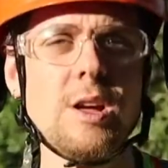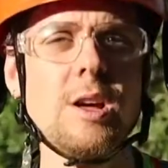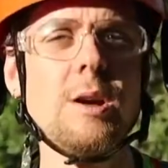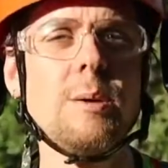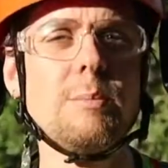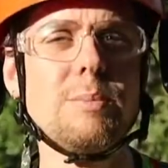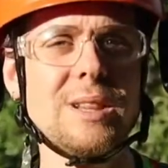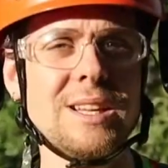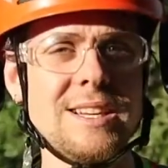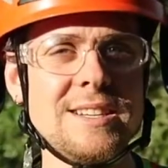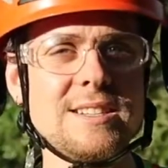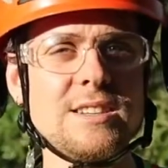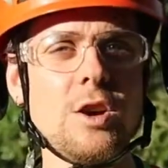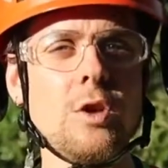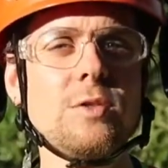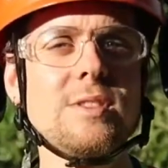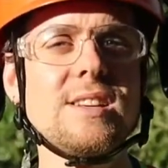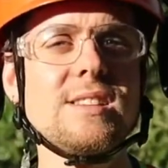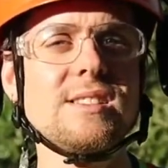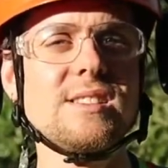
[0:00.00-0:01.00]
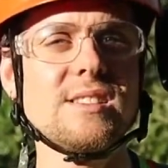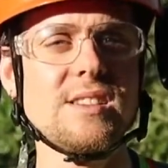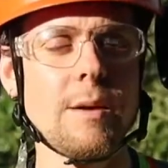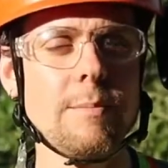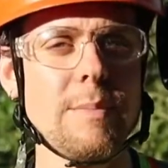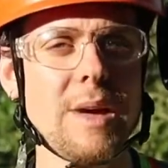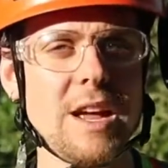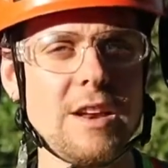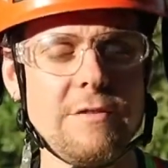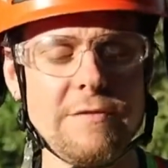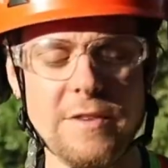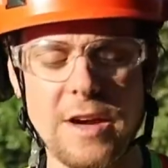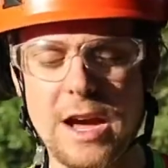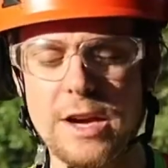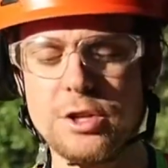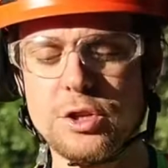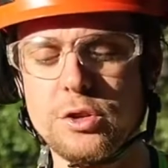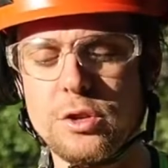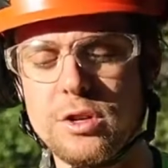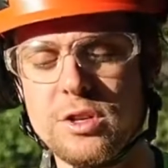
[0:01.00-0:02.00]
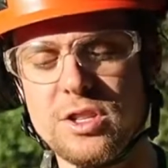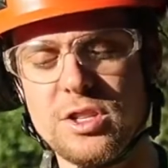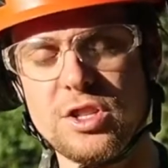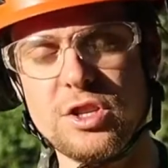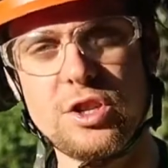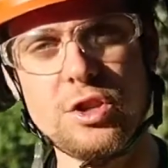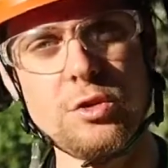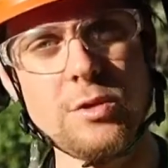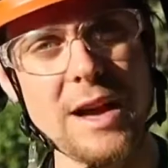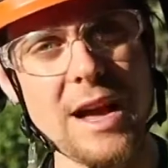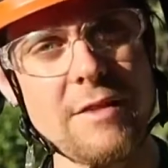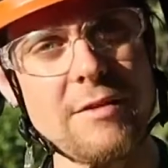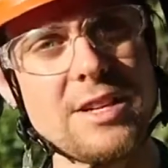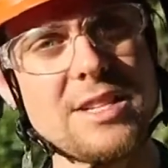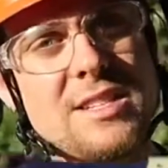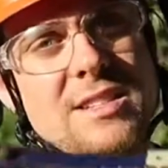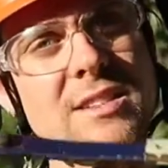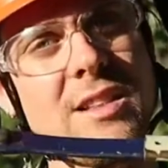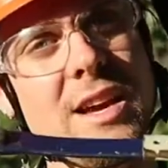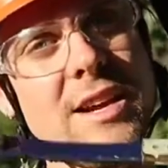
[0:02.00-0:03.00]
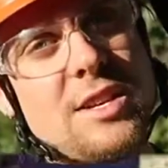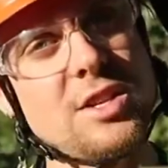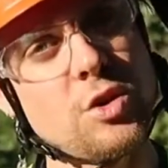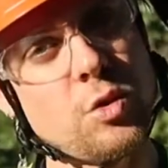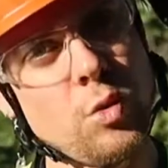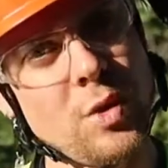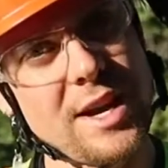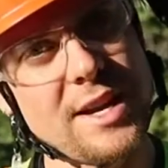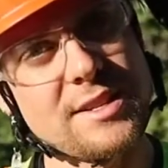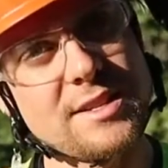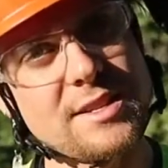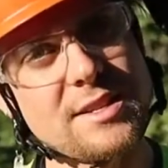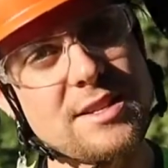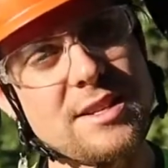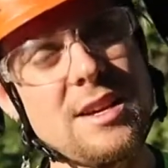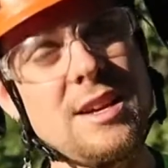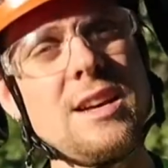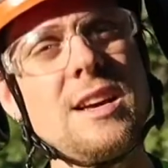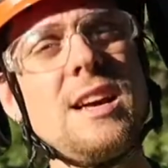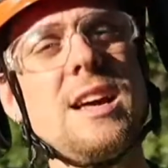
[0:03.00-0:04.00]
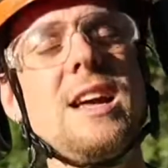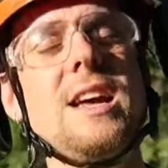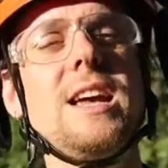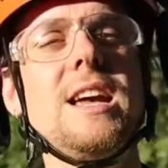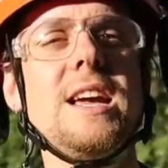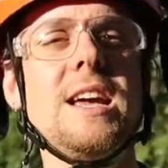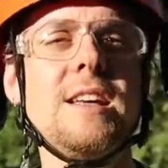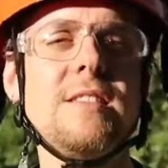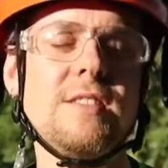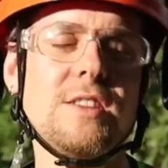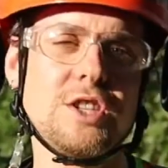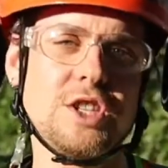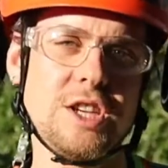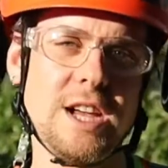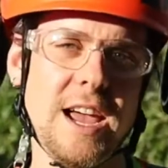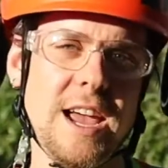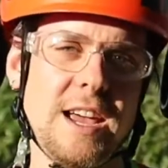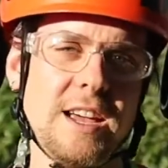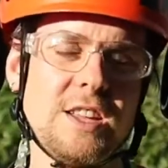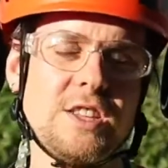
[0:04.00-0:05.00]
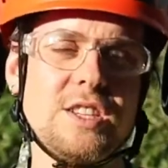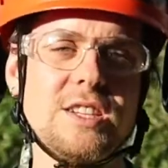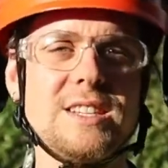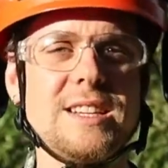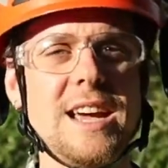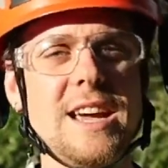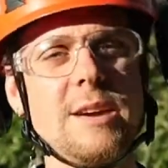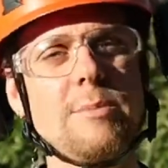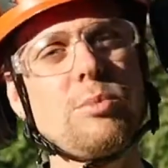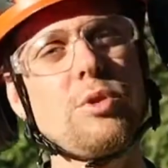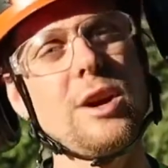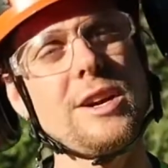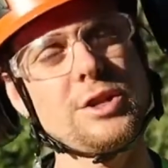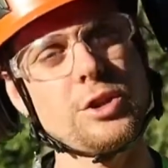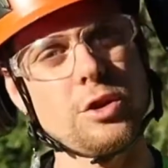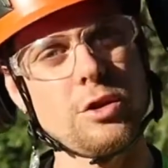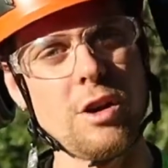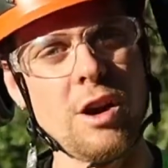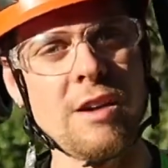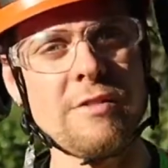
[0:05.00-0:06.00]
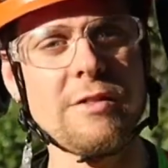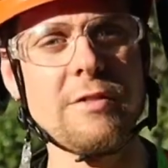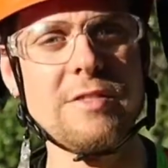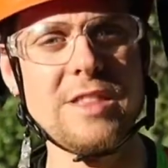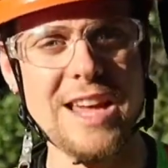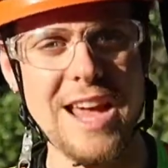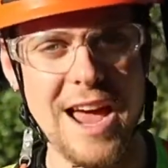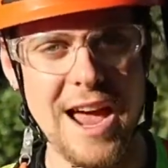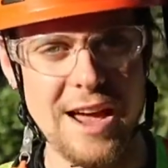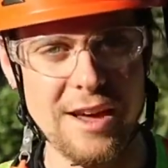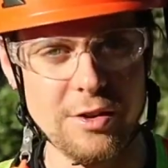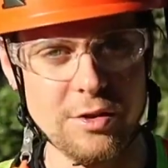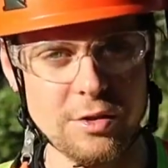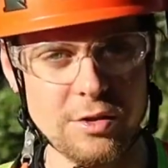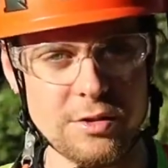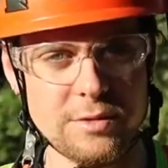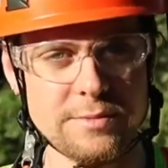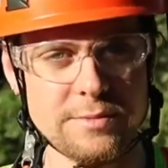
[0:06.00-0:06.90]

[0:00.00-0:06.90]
Please note that some manufacturers do have a slight twist in the shank to take pressure off of the ankle.